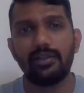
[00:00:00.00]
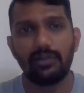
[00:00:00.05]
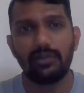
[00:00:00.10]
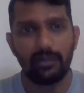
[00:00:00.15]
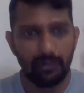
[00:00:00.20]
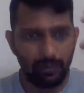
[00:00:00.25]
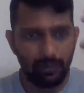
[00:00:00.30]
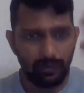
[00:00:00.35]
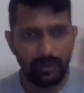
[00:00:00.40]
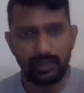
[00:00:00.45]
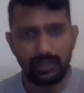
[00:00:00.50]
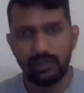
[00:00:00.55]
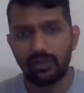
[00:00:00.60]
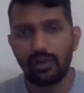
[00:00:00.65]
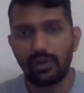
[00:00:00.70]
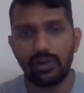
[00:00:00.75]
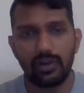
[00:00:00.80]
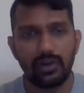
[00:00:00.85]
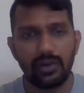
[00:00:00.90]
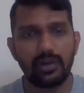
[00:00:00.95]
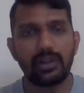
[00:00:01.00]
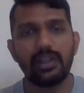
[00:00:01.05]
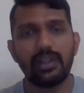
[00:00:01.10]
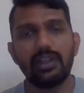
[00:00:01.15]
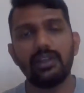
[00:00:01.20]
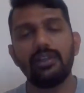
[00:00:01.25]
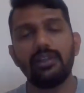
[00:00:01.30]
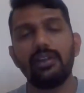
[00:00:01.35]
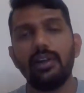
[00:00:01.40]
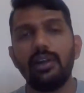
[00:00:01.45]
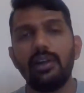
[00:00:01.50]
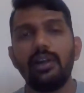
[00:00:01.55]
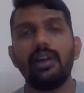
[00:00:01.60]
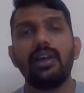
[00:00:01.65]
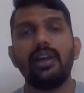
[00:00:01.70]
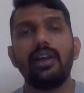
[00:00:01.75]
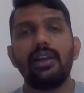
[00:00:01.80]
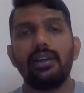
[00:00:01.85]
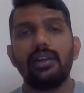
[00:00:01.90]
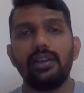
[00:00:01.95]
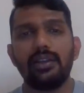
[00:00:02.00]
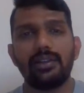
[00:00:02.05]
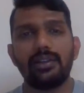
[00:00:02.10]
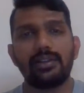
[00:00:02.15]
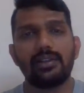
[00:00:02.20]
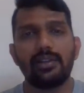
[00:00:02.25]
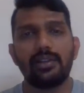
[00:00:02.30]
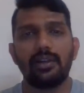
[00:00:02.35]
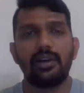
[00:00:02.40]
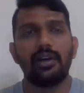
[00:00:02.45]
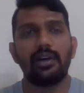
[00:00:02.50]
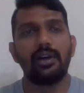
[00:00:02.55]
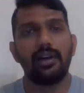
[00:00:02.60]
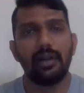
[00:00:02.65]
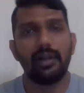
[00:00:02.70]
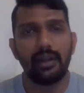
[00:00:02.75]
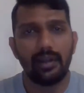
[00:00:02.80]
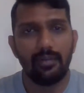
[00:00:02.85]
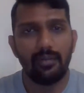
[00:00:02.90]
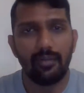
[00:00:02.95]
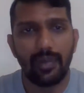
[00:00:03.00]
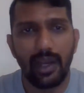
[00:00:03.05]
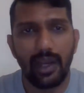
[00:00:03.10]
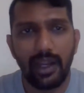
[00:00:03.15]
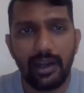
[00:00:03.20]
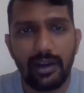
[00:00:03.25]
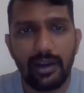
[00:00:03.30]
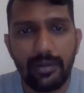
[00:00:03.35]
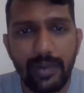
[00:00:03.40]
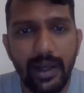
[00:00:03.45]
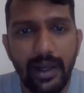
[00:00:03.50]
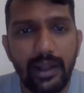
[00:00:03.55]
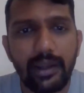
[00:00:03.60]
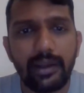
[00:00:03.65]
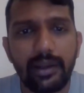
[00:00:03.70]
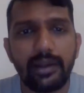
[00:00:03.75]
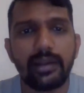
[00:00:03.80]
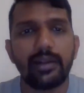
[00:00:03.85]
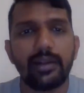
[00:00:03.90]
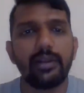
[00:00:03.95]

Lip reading: So this whole tree is implied by